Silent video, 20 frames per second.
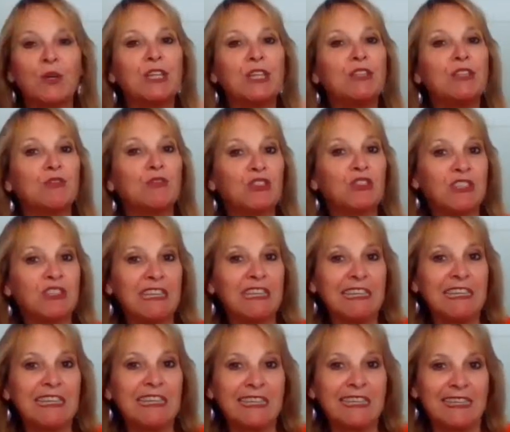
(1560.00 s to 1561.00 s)
you
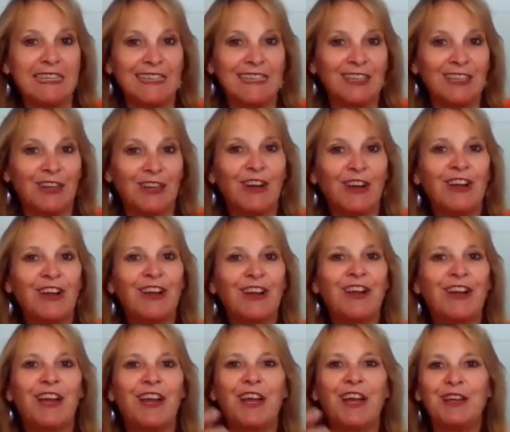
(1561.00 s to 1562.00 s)
seeing in here?
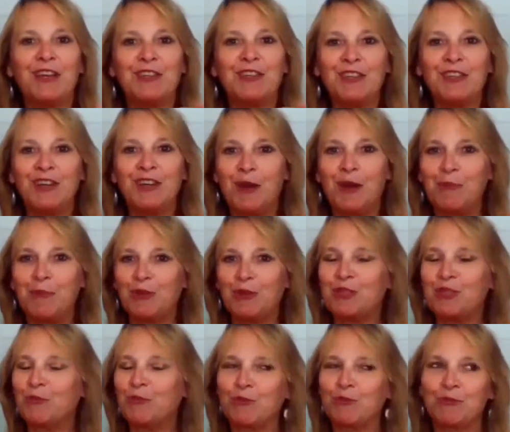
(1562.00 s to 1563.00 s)
And there's
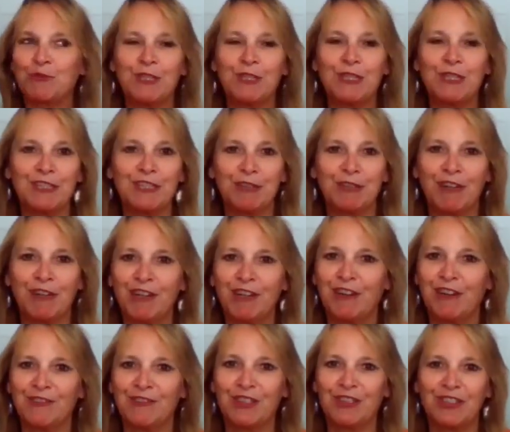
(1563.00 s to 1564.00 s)
some really great
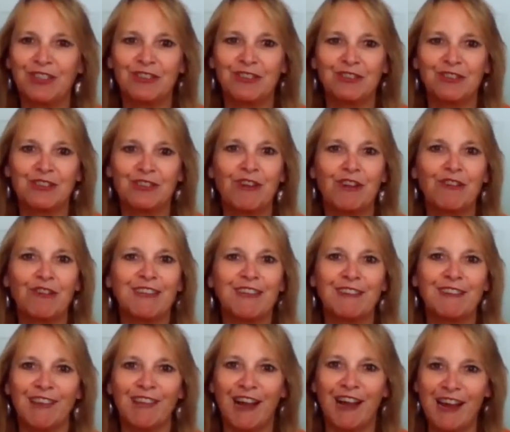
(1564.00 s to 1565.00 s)
conversations already
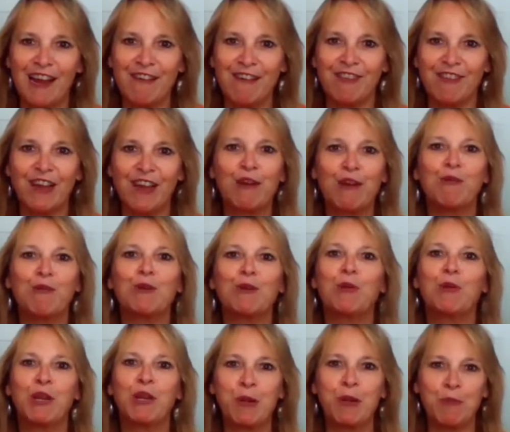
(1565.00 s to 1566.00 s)
live there. We're
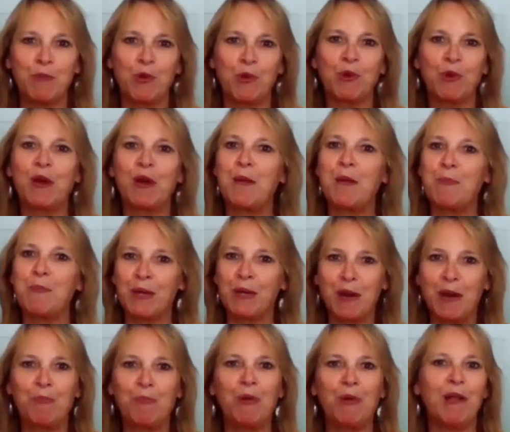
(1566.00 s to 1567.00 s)
putting more up, a
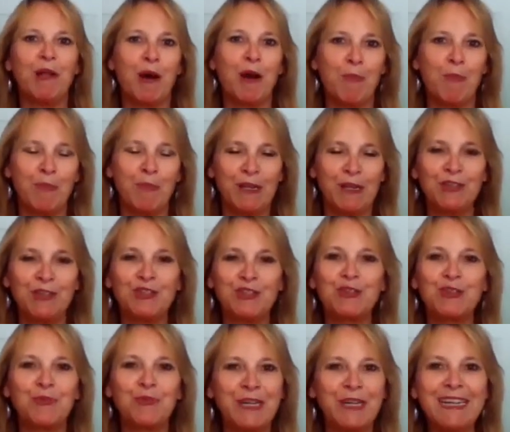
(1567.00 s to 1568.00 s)
couple up each
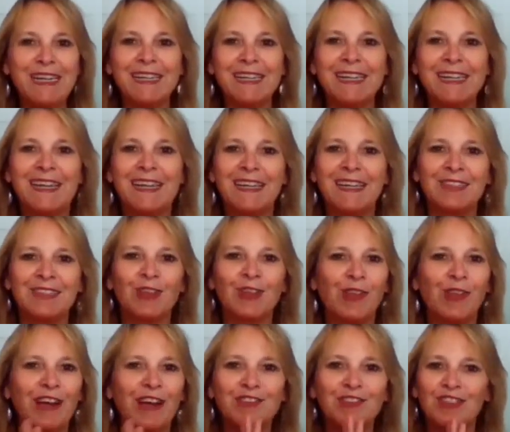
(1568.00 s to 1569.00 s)
week. So
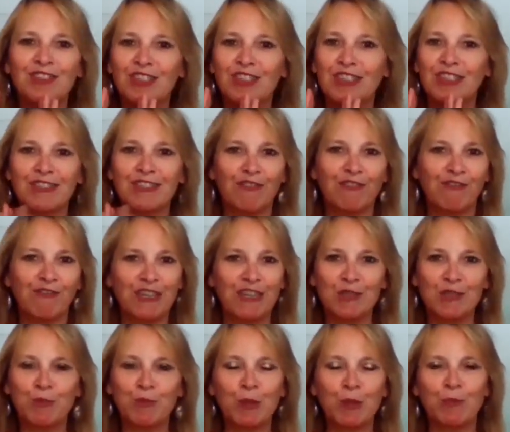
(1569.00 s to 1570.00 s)
that's just a
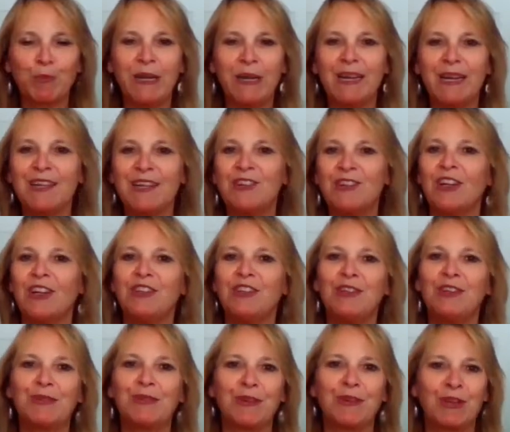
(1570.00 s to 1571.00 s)
Facebook page, and
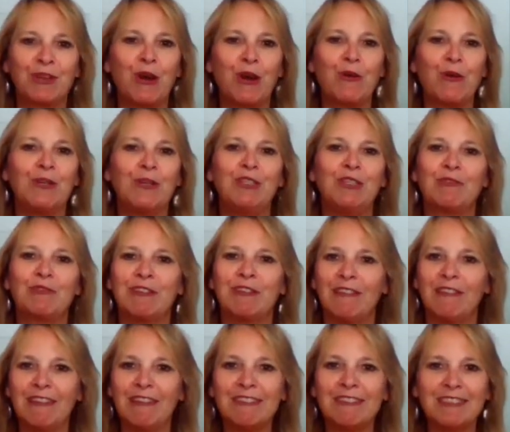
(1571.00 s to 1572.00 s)
you can go and you can
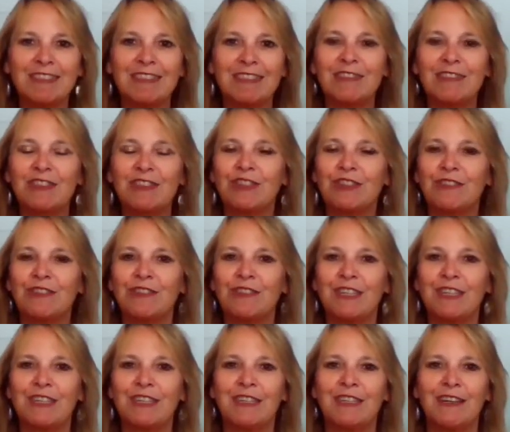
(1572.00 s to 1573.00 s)
listen
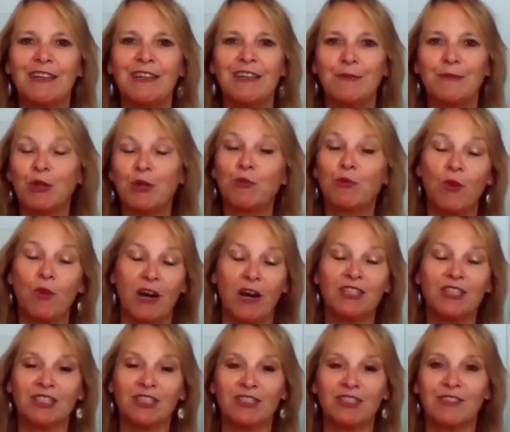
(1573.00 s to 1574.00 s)
to or
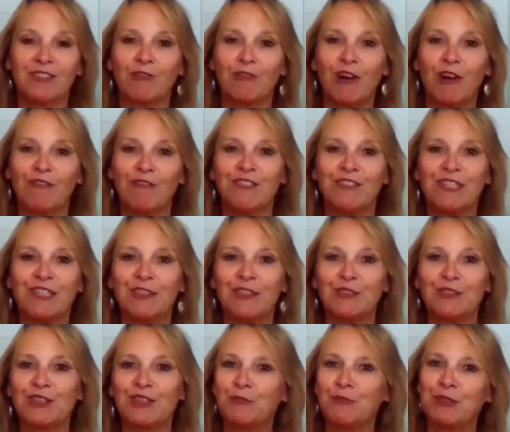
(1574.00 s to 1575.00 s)
watch. They're all
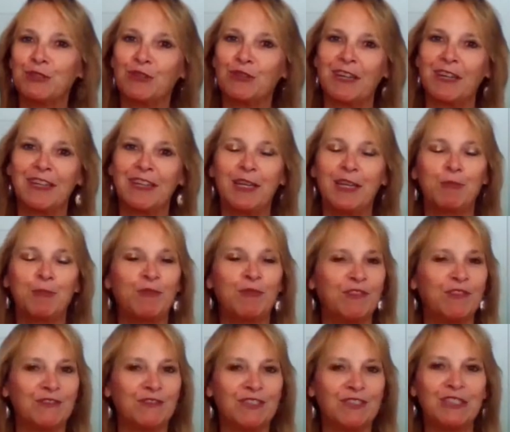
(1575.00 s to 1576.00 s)
videos. We try to keep them
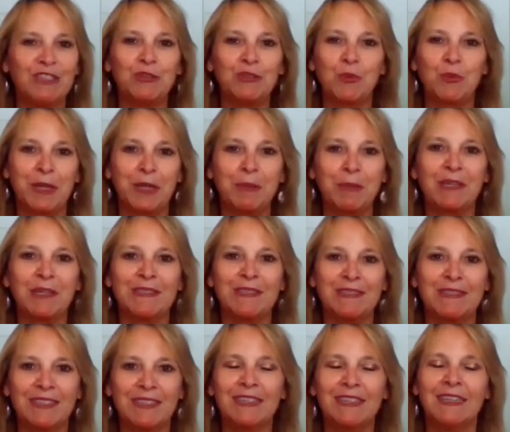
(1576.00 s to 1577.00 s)
15, 20
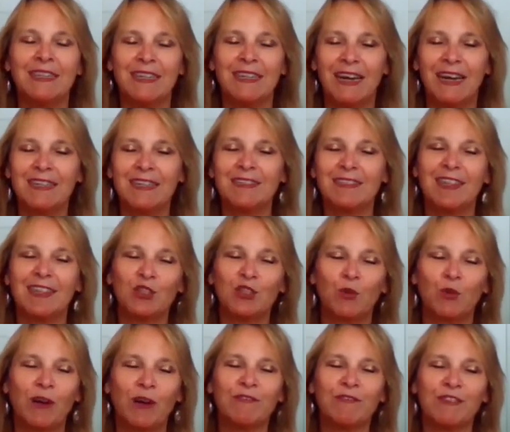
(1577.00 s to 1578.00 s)
minutes. I say
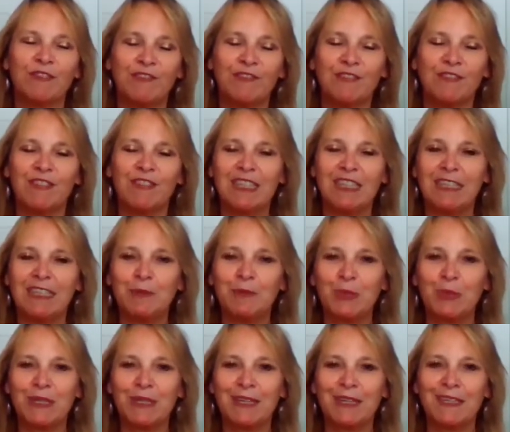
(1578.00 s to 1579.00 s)
12 to 15,
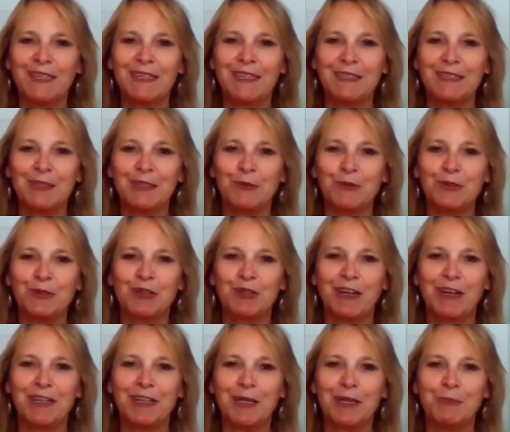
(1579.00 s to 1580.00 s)
but again, we try
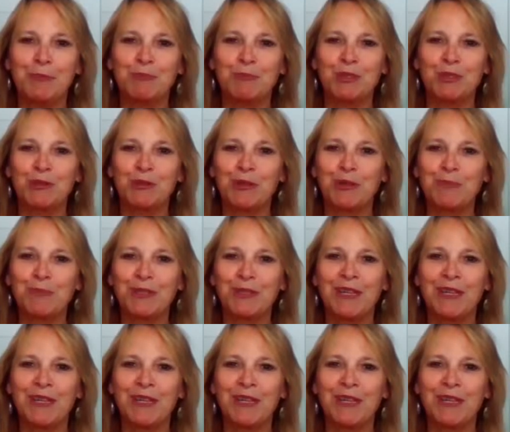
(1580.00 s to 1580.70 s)
and keep them short.